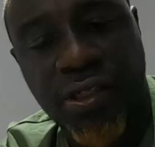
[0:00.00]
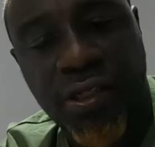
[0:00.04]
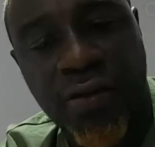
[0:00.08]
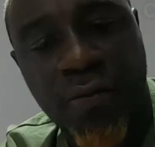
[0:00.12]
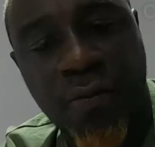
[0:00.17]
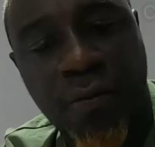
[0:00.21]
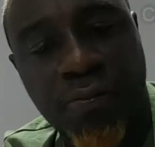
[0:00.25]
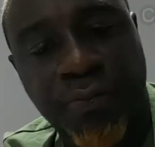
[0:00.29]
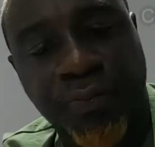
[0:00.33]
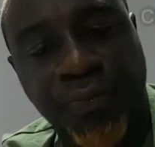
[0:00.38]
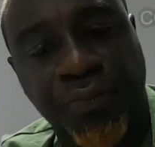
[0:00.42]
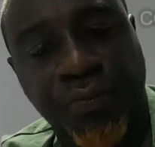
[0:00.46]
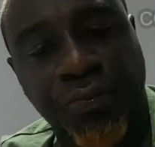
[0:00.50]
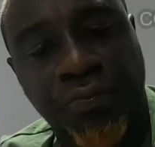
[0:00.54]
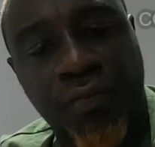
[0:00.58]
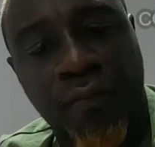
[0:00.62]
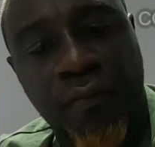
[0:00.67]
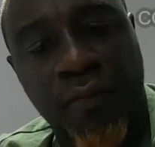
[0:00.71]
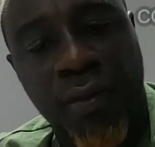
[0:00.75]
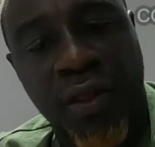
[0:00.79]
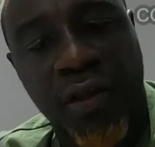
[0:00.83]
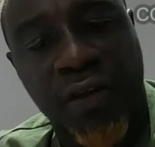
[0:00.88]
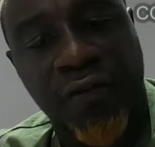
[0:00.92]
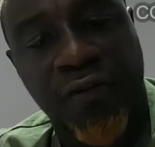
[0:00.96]
see,
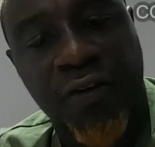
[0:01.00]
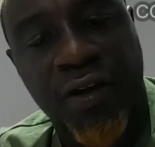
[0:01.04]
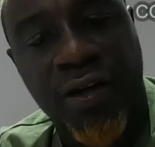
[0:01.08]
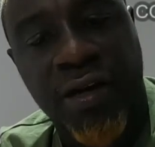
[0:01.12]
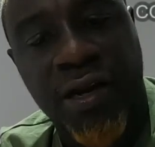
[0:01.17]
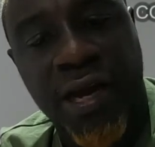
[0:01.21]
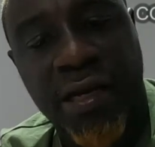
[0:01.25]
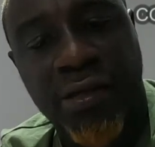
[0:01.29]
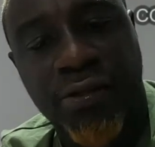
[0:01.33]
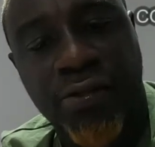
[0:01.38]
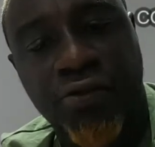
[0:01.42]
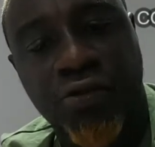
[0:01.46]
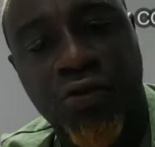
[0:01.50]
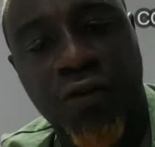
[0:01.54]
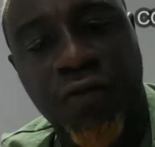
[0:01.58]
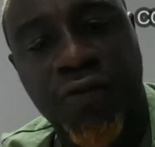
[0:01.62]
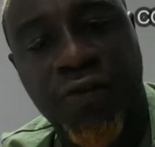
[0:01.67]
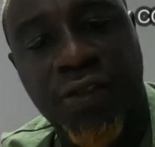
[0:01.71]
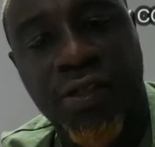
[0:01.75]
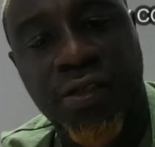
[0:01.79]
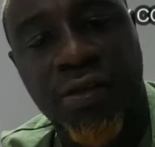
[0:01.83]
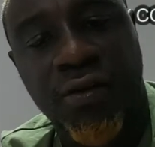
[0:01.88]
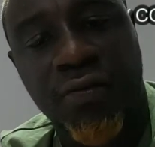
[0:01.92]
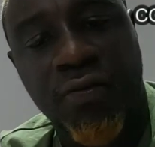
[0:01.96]
it's very nice,
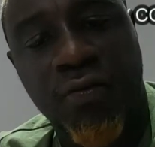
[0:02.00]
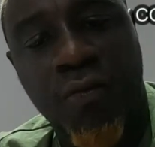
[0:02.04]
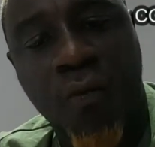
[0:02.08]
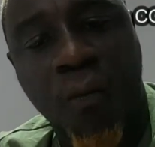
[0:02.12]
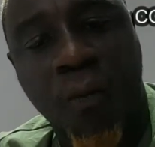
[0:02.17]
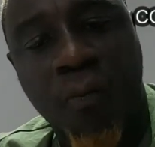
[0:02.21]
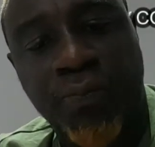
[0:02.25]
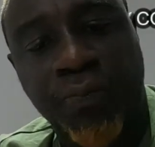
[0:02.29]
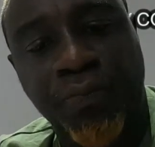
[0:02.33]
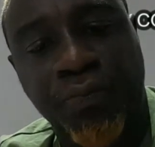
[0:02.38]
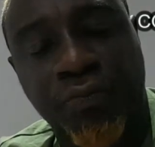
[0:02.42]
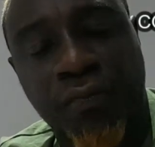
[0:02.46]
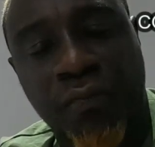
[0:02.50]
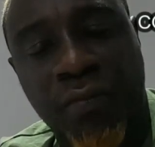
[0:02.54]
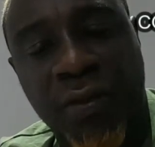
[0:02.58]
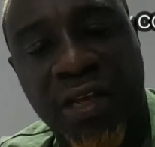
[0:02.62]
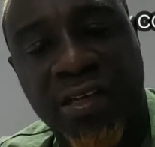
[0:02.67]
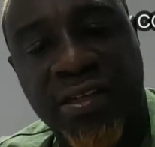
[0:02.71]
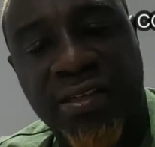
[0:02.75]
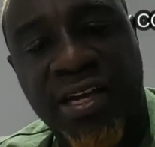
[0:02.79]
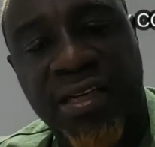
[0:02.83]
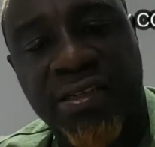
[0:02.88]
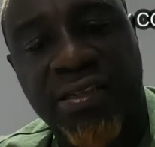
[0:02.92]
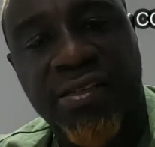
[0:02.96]
soft.
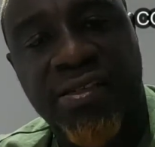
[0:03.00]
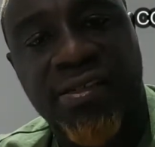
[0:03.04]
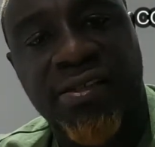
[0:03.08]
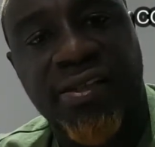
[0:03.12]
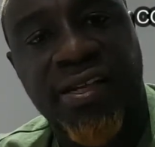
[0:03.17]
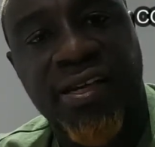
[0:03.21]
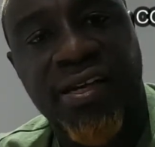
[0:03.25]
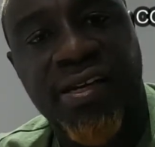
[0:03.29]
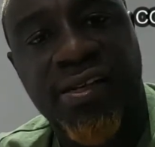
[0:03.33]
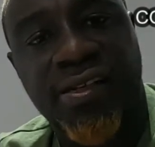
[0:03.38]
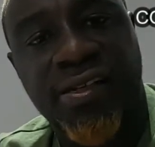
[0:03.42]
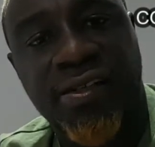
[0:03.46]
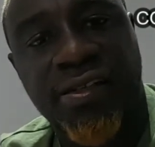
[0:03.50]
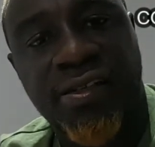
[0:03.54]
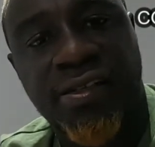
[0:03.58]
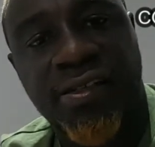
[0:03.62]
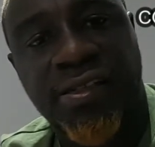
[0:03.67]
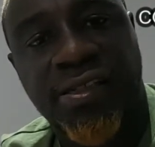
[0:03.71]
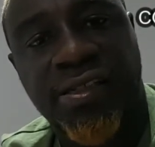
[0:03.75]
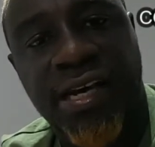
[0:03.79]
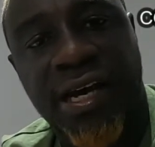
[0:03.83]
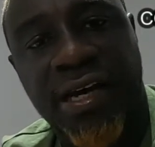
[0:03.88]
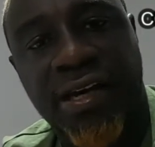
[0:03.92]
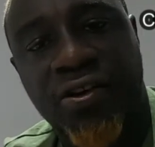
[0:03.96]
It doesn't stick
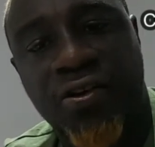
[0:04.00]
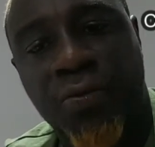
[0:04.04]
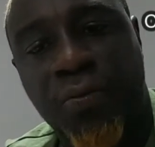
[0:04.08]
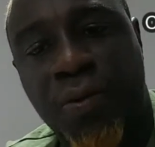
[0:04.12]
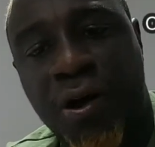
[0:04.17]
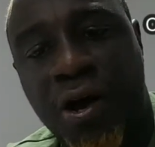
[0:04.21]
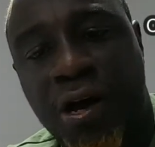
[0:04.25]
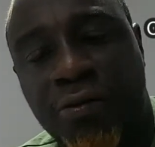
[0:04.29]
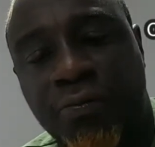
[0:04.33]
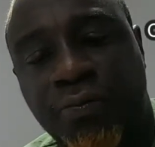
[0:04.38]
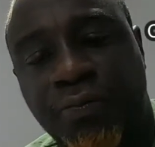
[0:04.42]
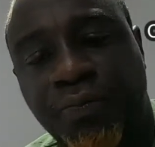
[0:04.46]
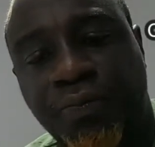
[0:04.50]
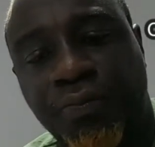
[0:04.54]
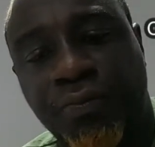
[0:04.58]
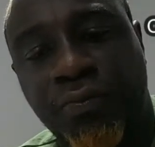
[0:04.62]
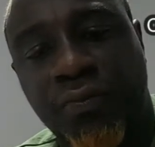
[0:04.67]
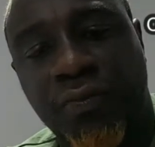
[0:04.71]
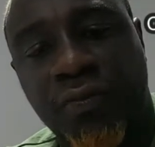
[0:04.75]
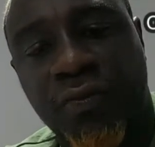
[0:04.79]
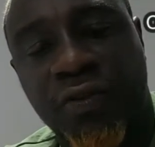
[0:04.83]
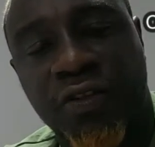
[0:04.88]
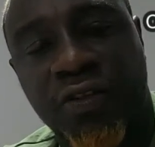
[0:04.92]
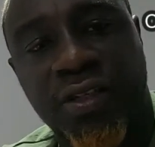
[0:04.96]
inside your palm.
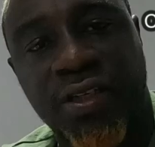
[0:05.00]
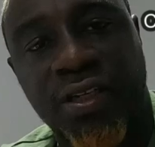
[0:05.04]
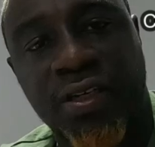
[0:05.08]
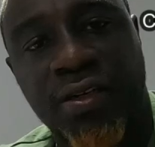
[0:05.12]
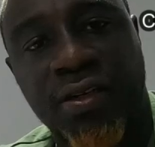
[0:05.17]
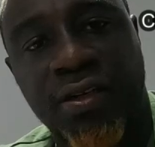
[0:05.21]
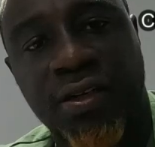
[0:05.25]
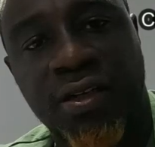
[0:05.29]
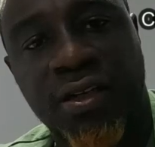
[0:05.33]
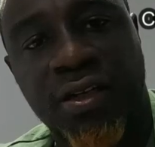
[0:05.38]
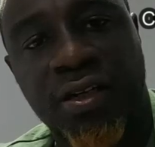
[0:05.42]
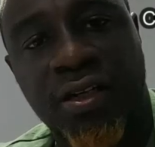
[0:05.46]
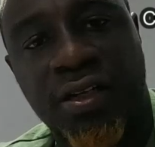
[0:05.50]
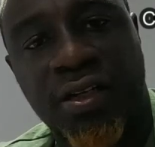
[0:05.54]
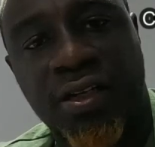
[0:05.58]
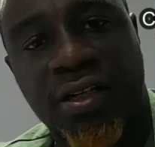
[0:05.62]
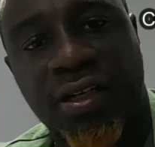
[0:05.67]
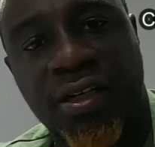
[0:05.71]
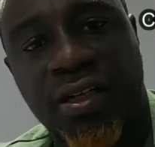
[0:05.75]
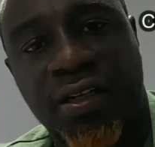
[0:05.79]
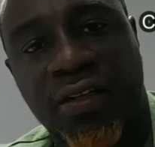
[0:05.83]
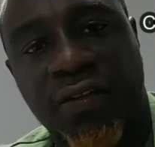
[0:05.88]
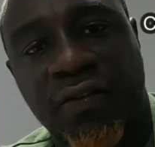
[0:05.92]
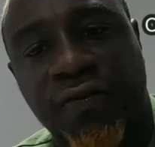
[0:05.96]
You see,
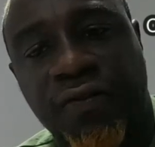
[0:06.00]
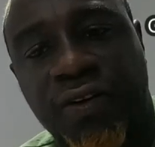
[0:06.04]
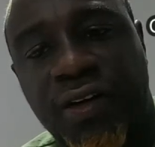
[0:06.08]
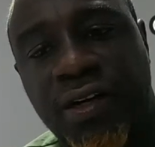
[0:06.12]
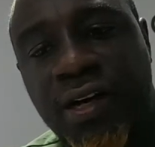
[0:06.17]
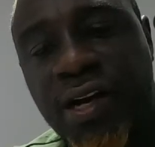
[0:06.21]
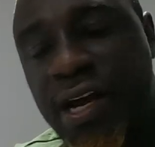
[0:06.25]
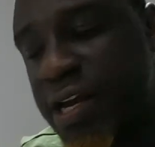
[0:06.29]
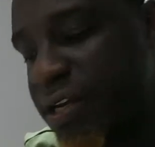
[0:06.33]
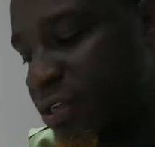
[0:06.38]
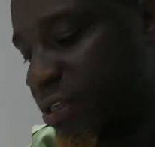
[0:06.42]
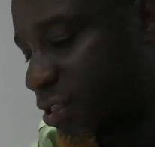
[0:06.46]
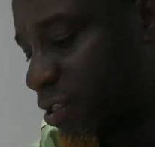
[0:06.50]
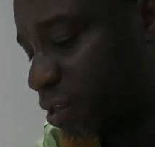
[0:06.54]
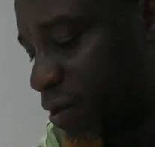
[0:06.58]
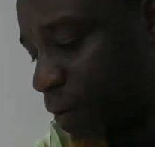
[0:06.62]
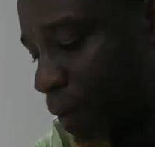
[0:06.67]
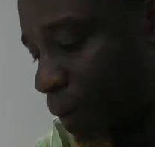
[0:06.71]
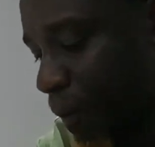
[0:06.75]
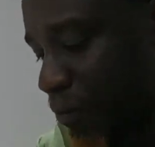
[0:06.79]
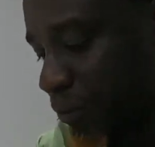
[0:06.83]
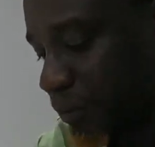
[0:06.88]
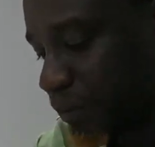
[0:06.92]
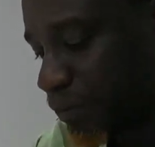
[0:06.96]
very nice,
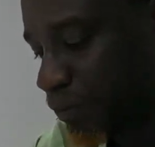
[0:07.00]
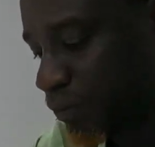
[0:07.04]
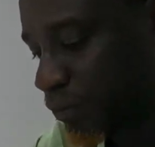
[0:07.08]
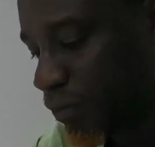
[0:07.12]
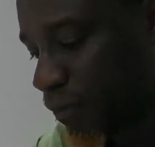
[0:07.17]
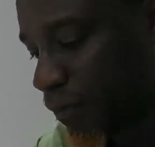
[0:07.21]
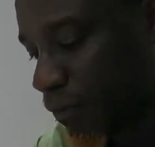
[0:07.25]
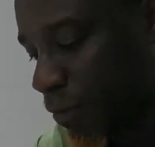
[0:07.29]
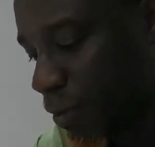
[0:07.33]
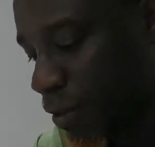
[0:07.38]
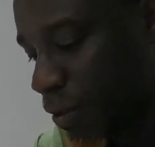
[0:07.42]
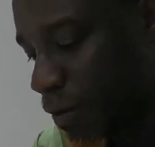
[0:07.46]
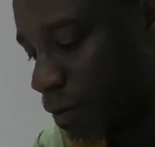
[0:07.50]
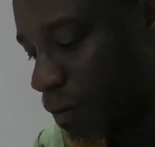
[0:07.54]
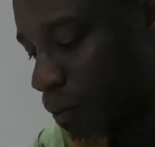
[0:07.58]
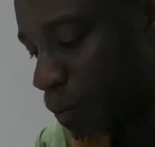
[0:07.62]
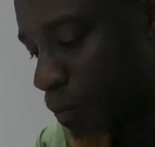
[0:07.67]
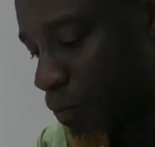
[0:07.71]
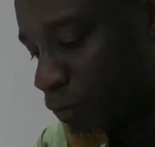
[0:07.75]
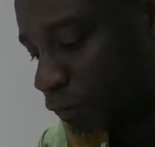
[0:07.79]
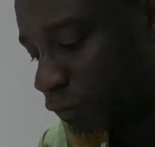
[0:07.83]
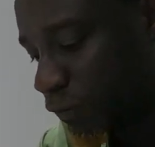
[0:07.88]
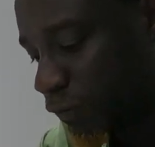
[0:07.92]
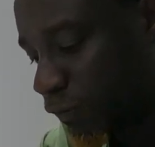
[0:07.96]

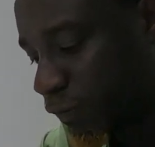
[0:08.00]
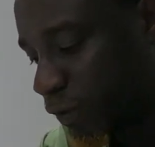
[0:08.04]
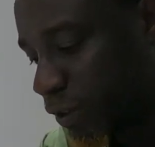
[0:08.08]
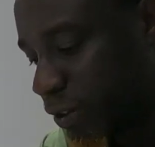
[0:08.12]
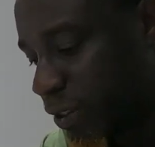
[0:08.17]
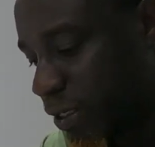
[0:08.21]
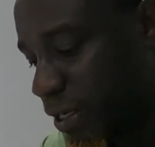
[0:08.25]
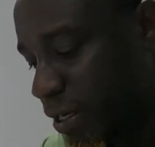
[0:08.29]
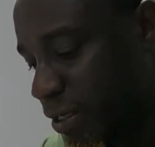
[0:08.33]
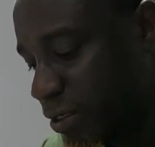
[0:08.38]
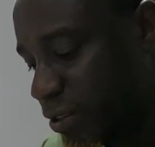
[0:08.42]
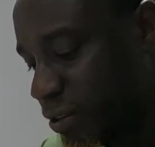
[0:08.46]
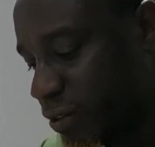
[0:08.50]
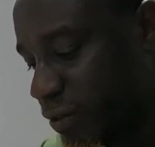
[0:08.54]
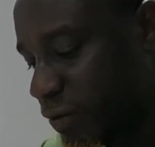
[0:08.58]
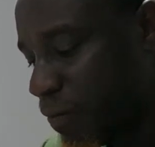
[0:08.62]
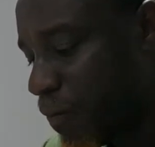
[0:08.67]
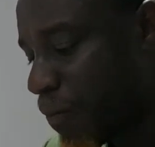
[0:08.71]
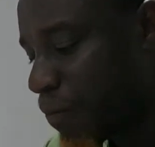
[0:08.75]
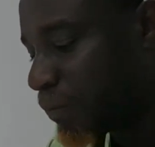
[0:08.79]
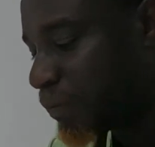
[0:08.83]
very nice.